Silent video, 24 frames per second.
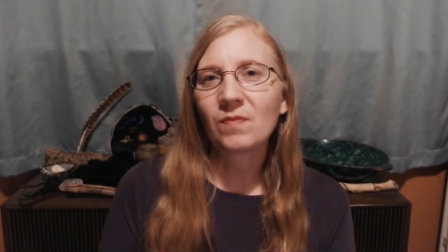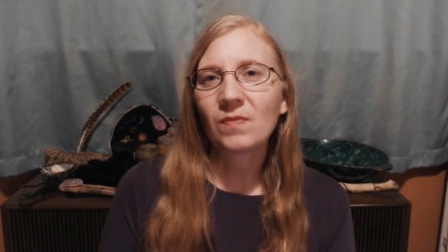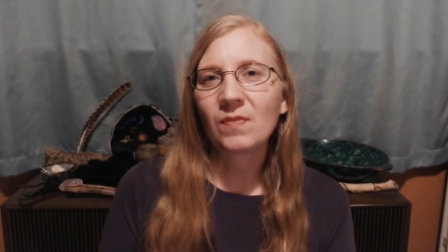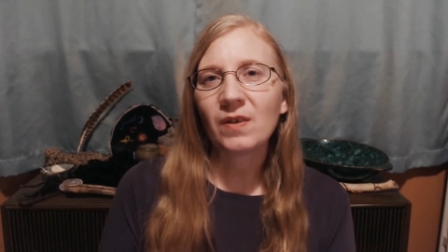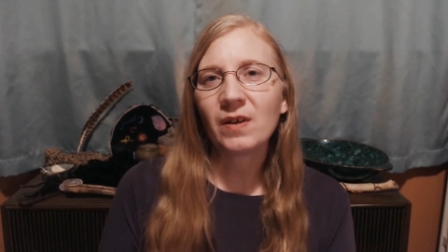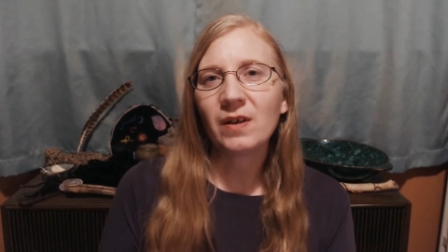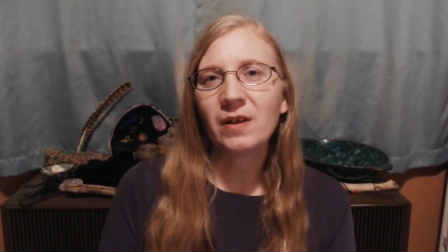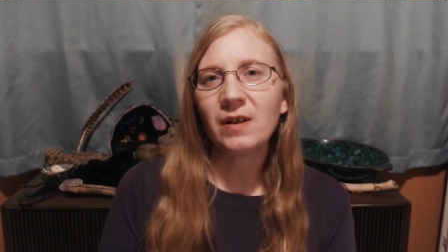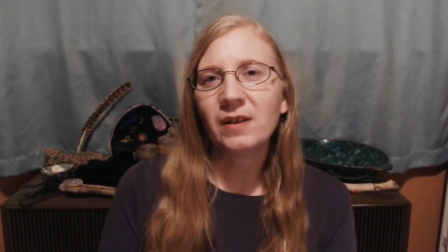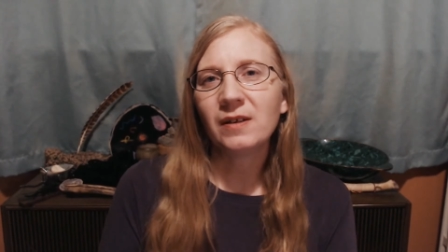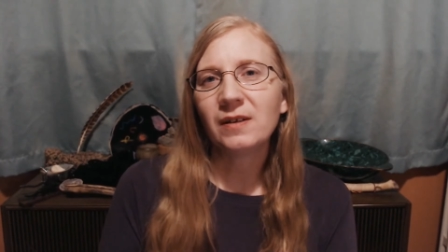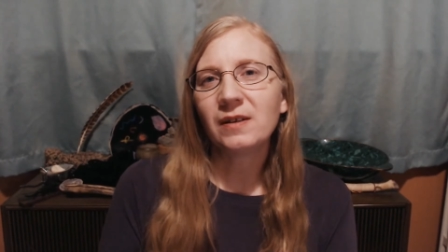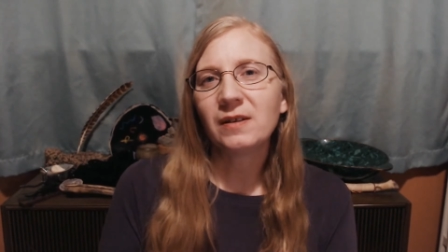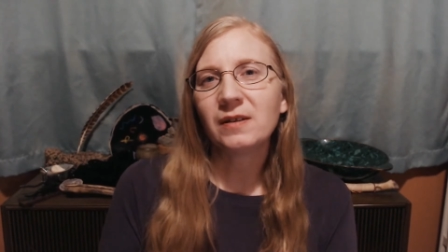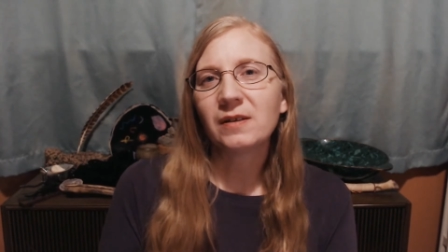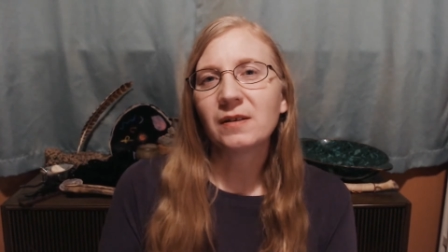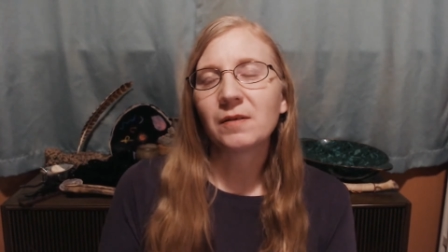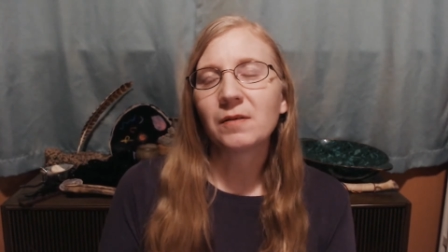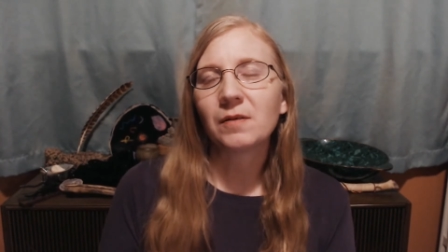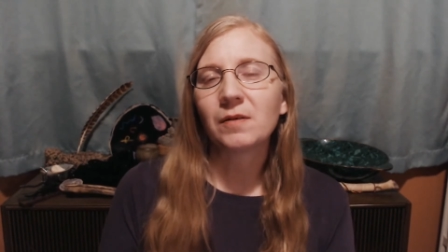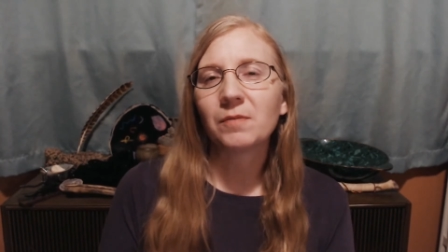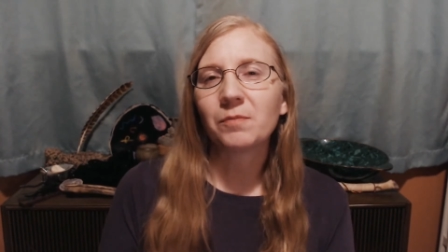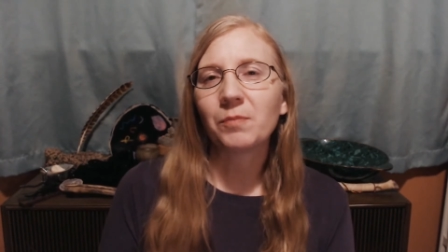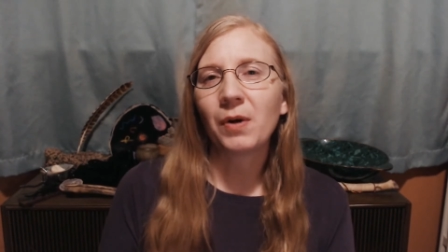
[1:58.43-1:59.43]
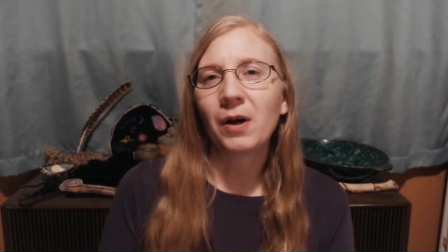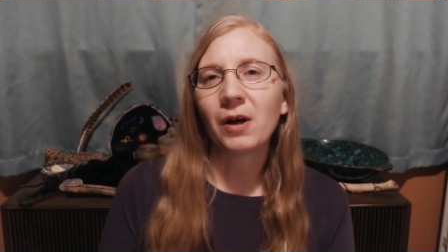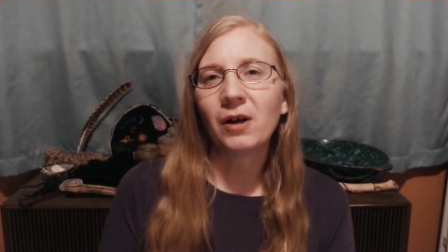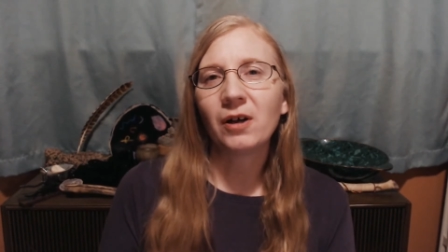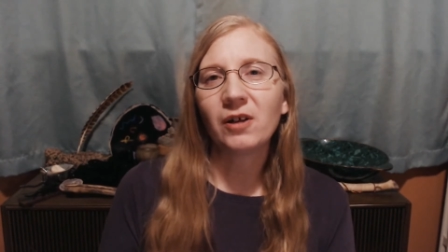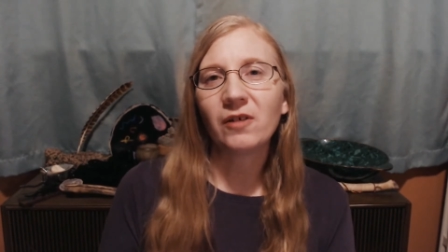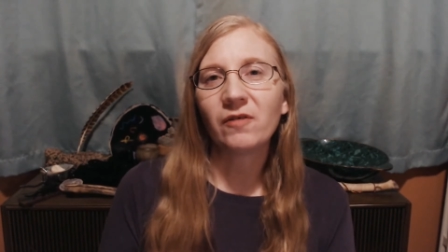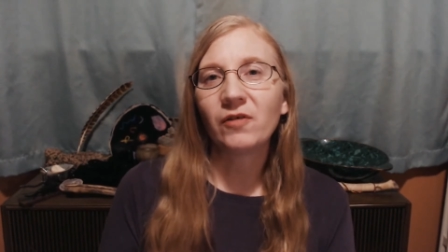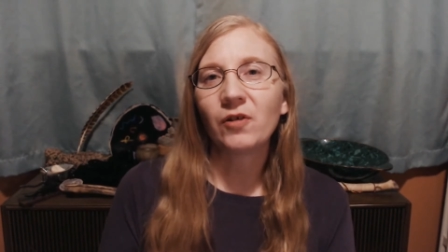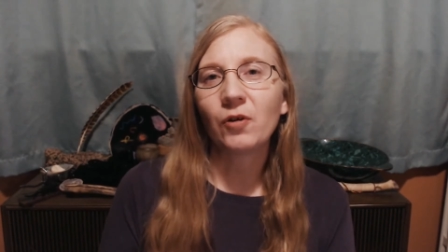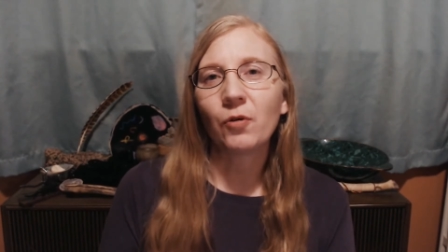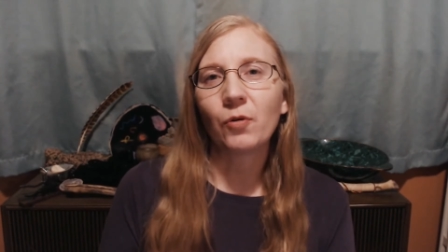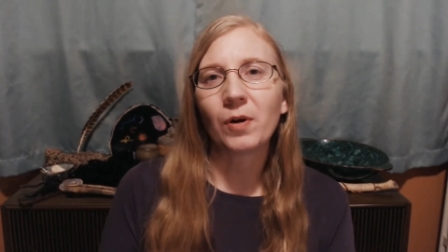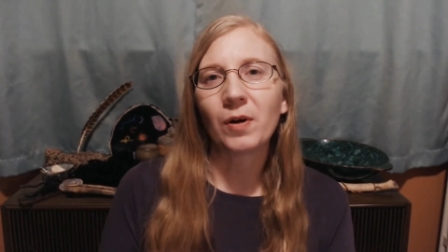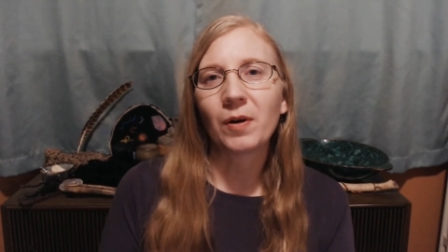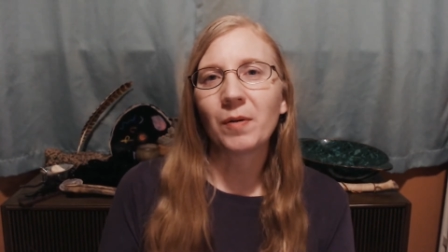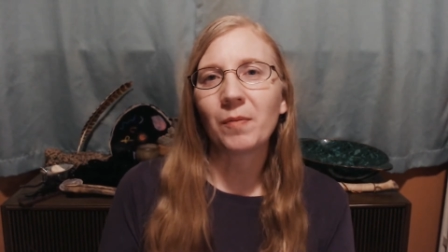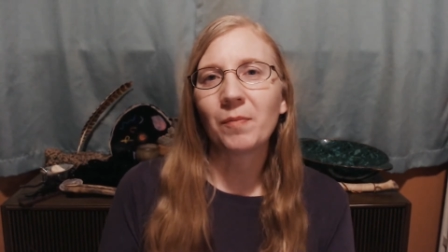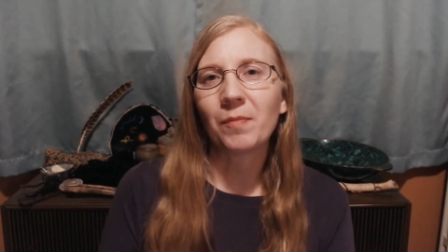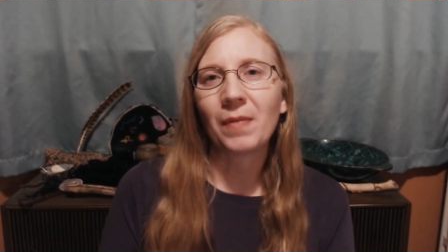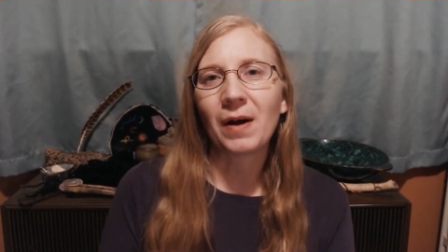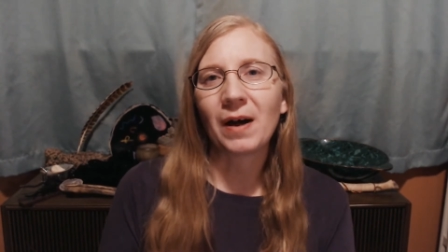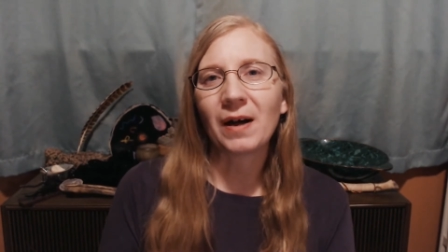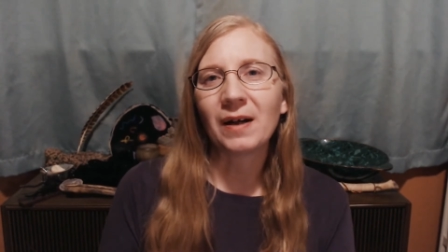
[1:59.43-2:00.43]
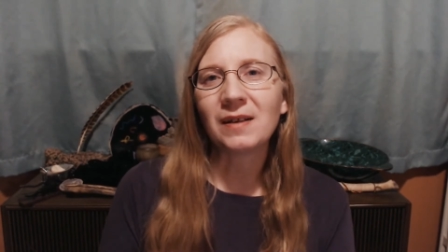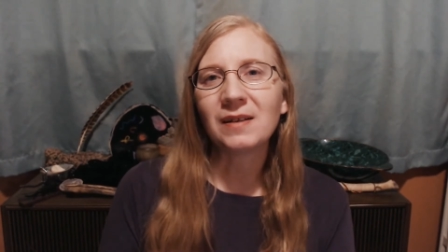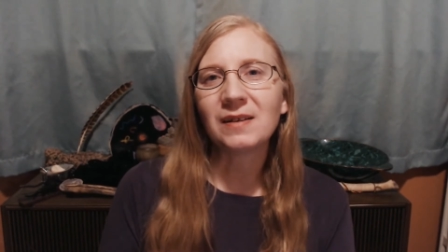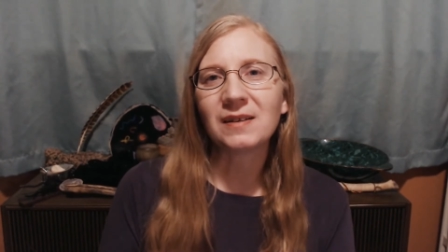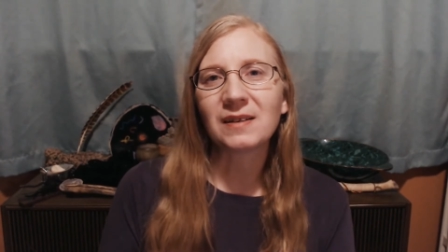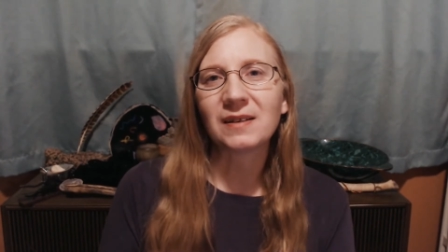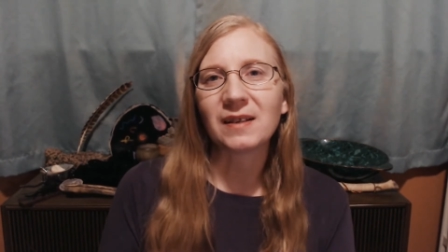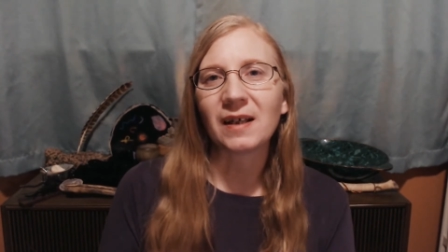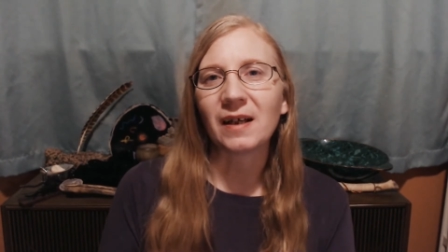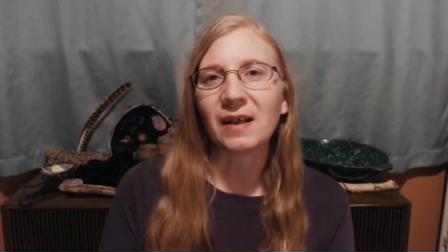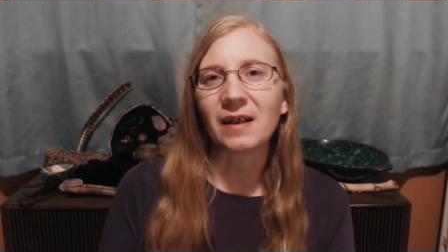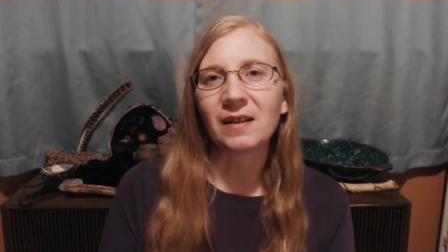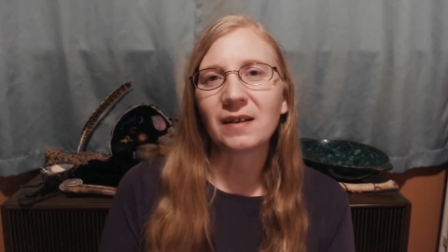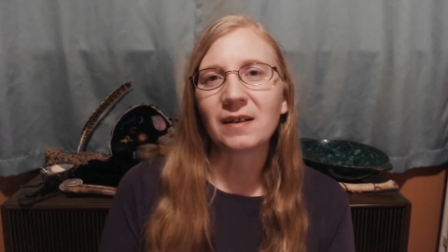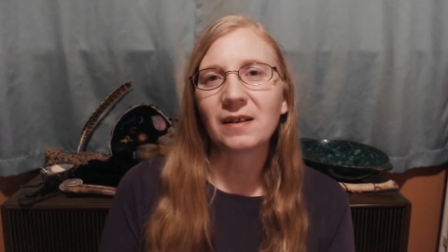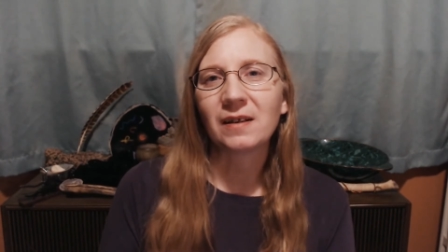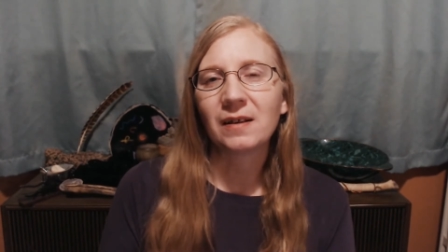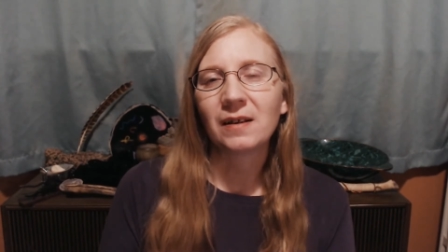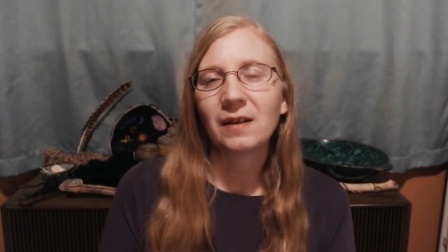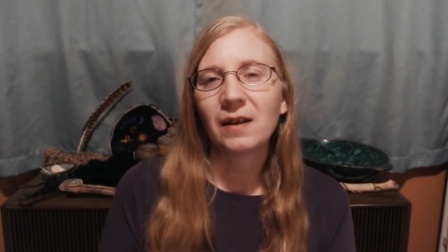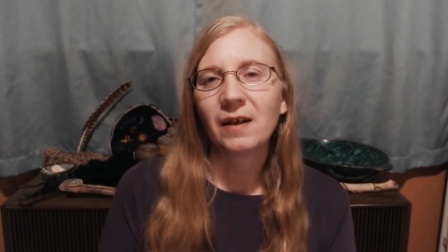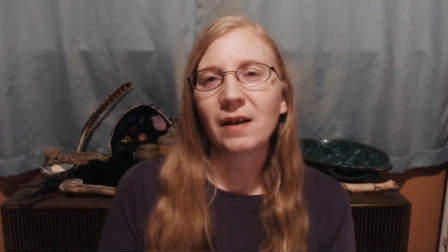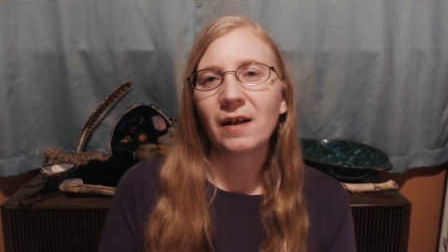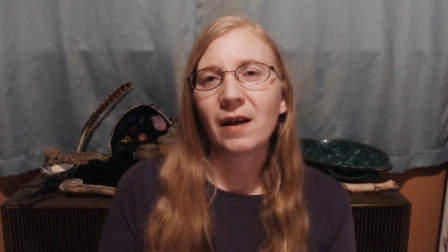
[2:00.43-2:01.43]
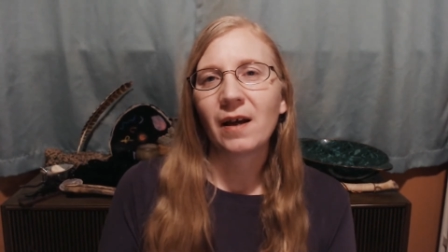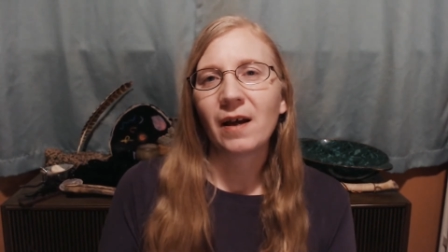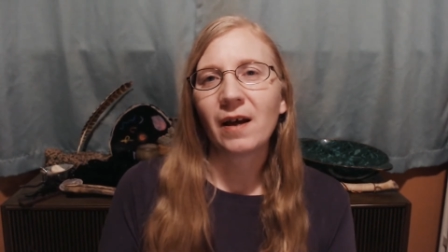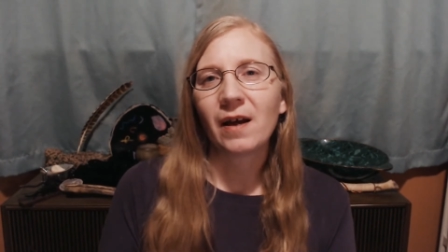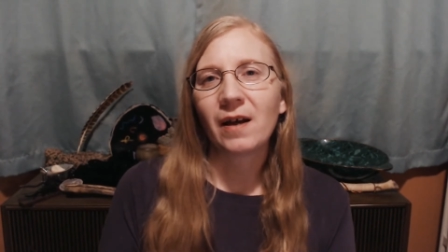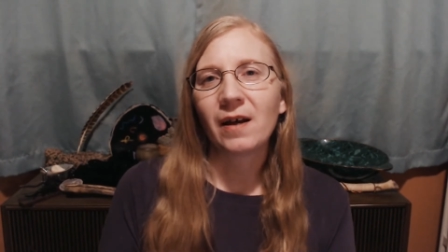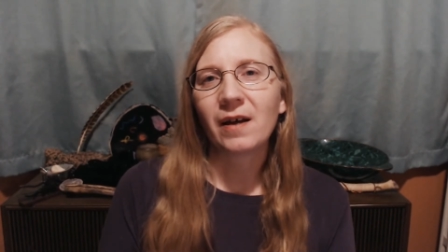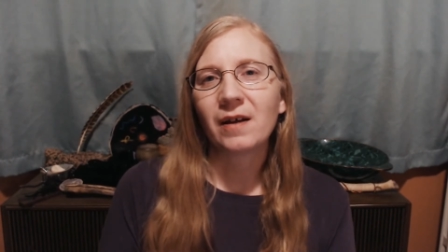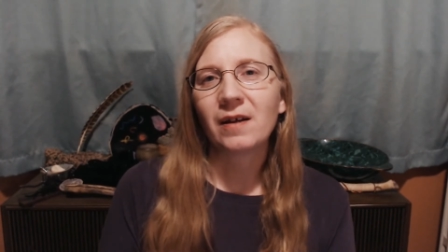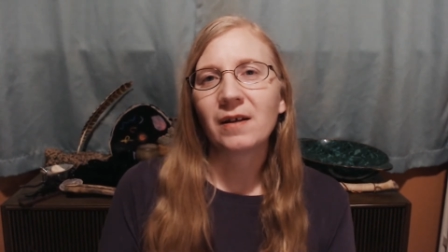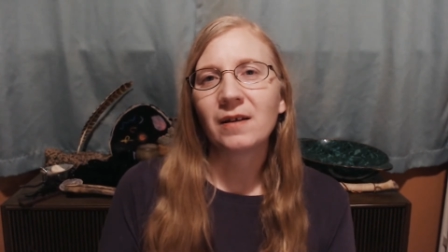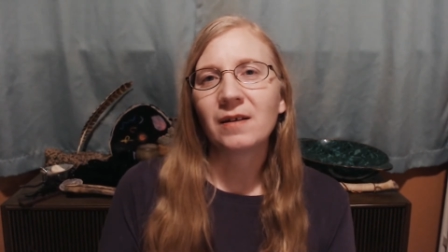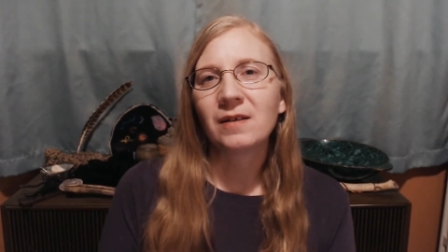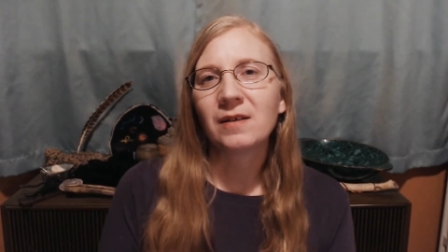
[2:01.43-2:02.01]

It's part of your mindset. And